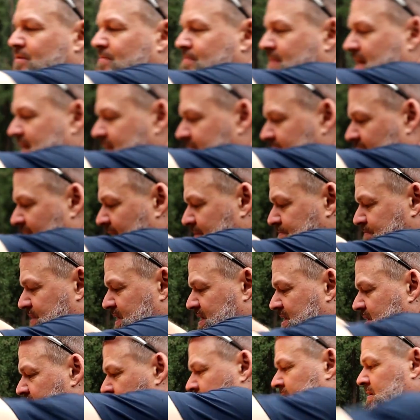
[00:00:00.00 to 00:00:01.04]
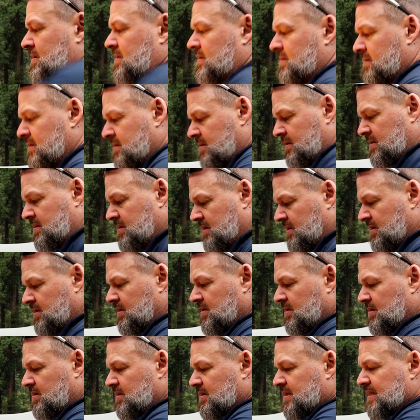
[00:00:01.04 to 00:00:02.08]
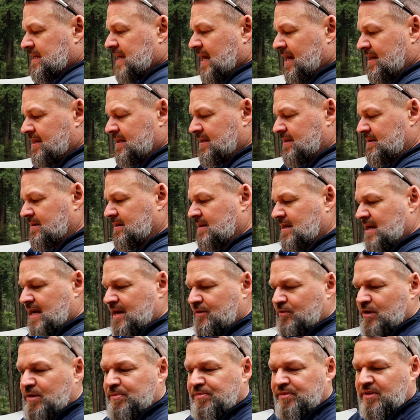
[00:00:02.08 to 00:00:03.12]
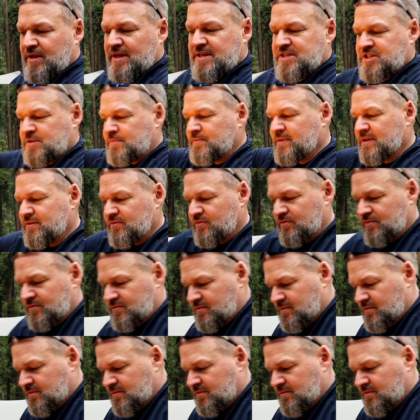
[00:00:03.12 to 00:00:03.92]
or may not be getting a replacement.